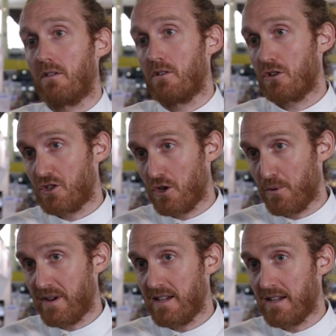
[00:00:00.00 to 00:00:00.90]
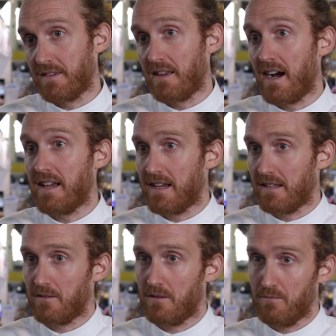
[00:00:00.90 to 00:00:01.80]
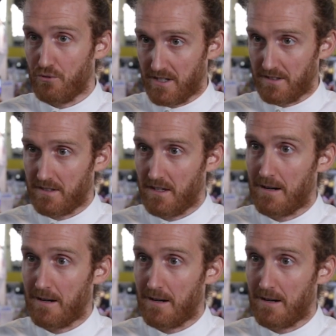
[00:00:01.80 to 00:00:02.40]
luxury and high-end brands